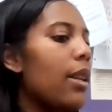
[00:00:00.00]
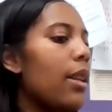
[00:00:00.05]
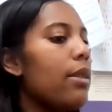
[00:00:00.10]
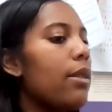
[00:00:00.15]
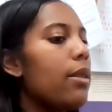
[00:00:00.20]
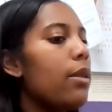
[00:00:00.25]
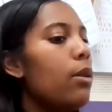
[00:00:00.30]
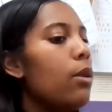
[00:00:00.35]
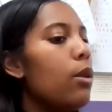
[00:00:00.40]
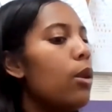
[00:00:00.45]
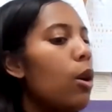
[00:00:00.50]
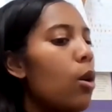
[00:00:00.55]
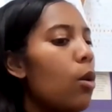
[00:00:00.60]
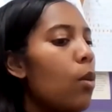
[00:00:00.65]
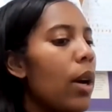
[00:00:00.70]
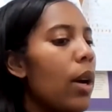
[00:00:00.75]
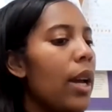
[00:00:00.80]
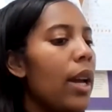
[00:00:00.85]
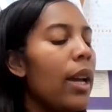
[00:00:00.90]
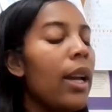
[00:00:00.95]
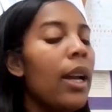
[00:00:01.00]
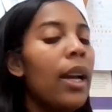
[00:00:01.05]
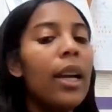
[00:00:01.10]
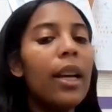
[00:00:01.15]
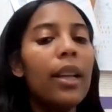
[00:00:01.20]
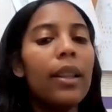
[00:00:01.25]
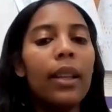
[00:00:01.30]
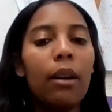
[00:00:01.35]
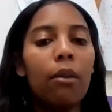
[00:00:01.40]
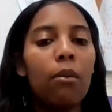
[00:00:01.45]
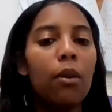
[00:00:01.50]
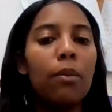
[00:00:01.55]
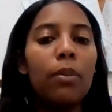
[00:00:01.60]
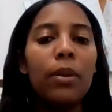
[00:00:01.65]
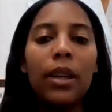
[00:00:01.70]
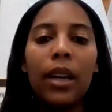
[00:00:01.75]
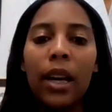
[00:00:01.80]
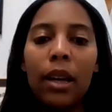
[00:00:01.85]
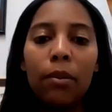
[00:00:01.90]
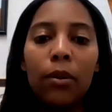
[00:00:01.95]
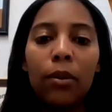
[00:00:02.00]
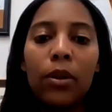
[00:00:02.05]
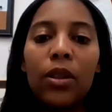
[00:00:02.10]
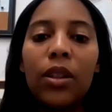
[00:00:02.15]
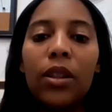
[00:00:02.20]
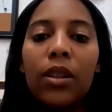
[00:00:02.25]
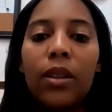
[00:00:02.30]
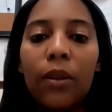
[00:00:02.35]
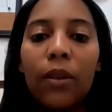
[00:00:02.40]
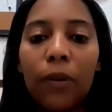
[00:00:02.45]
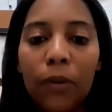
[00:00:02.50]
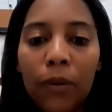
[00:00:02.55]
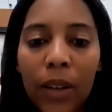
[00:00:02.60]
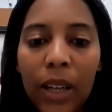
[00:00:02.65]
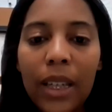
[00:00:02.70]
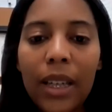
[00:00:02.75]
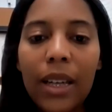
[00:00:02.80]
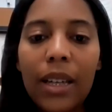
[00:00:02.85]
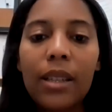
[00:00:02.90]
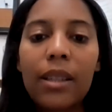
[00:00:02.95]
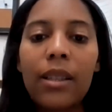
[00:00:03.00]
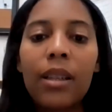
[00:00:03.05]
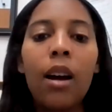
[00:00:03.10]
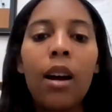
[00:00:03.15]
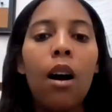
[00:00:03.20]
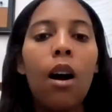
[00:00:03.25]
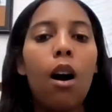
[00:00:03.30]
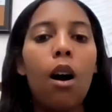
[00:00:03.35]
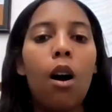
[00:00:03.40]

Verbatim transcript: There is no way they will be able to defeat us